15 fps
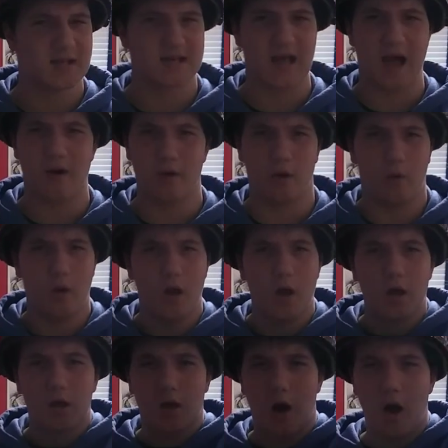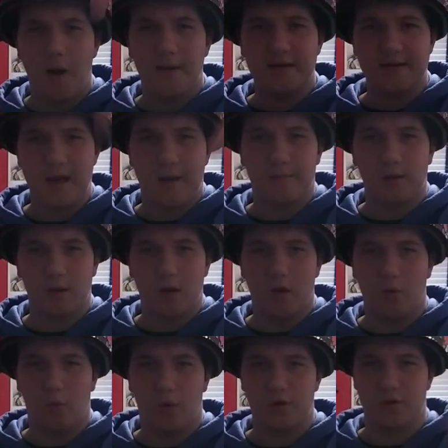I don't know. Comment down below
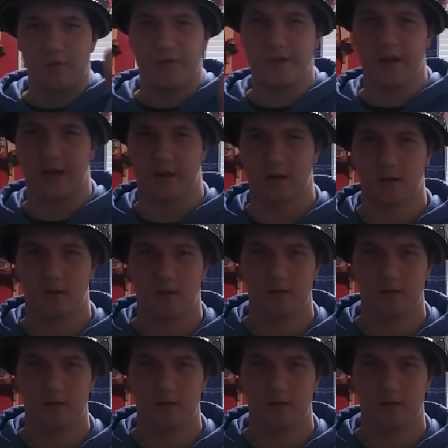what you think.